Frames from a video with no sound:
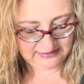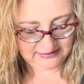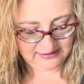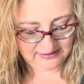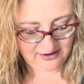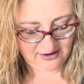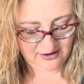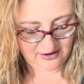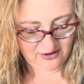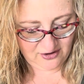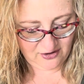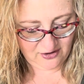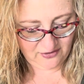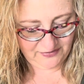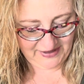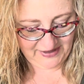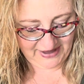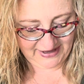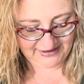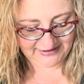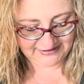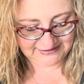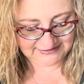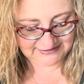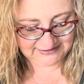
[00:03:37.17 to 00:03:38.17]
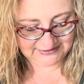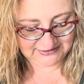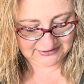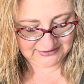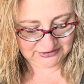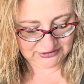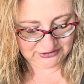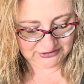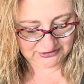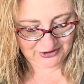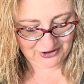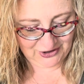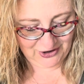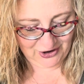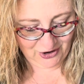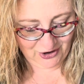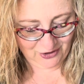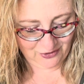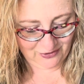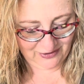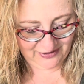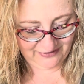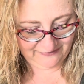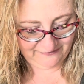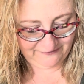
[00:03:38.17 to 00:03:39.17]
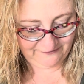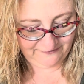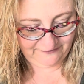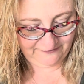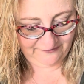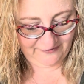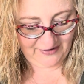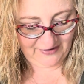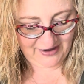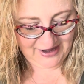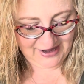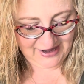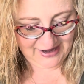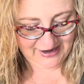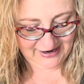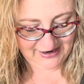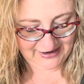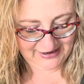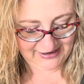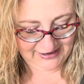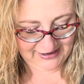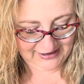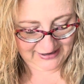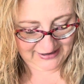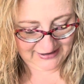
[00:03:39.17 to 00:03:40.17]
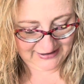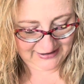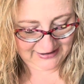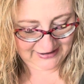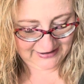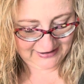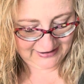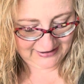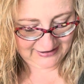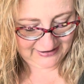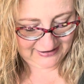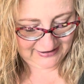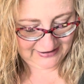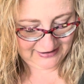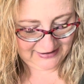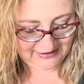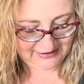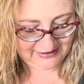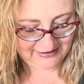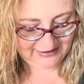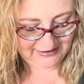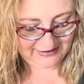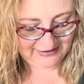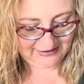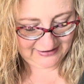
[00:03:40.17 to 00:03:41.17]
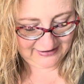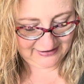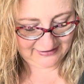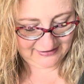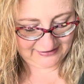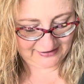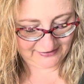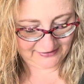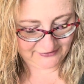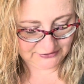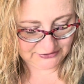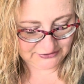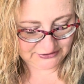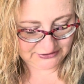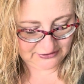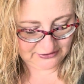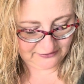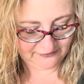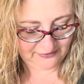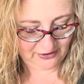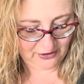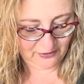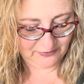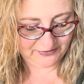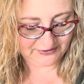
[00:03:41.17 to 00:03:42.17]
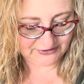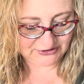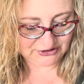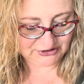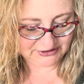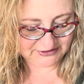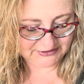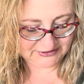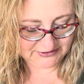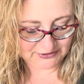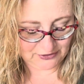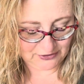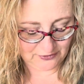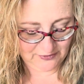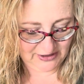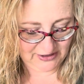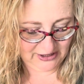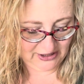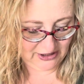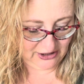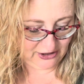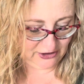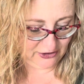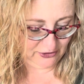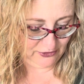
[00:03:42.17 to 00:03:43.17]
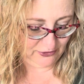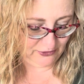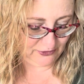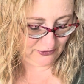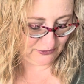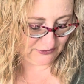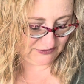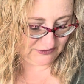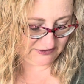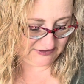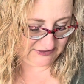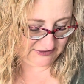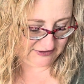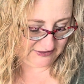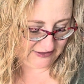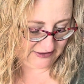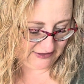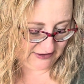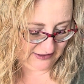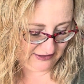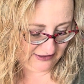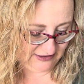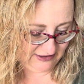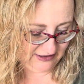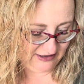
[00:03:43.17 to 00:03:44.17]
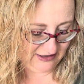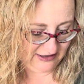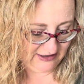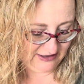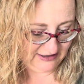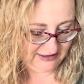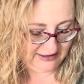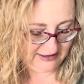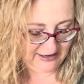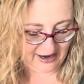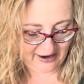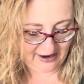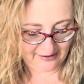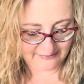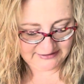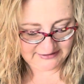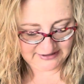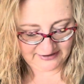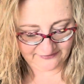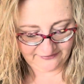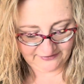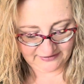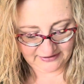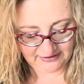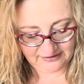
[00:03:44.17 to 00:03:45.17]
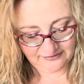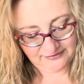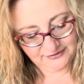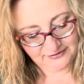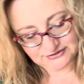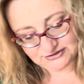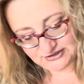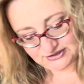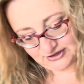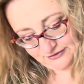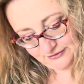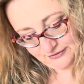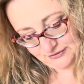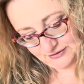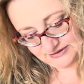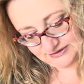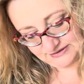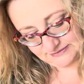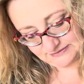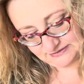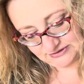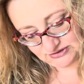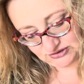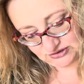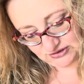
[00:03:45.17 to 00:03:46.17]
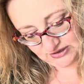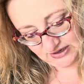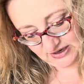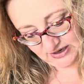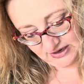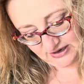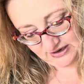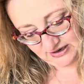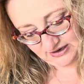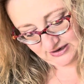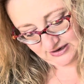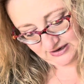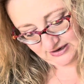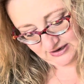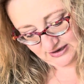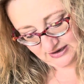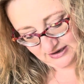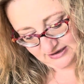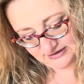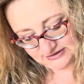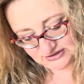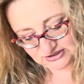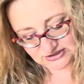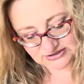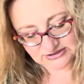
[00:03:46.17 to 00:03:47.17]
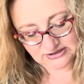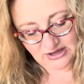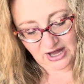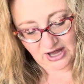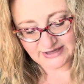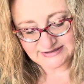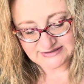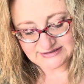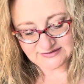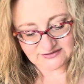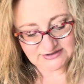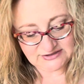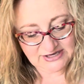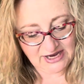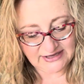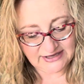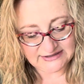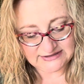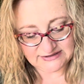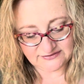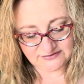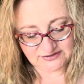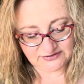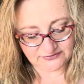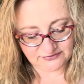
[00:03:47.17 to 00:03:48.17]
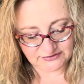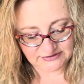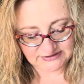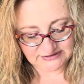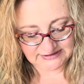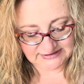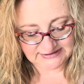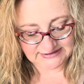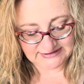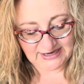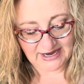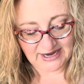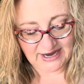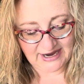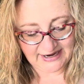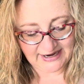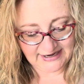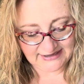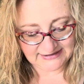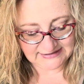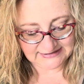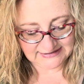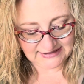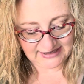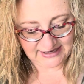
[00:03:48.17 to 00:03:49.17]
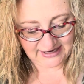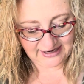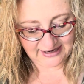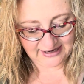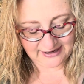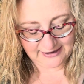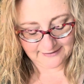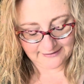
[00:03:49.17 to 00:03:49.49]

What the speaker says: Oh, that is so fun. Another snow. Oh, they're just so cute. Yeah, there's another Christmas tree. Just tons of different designs, like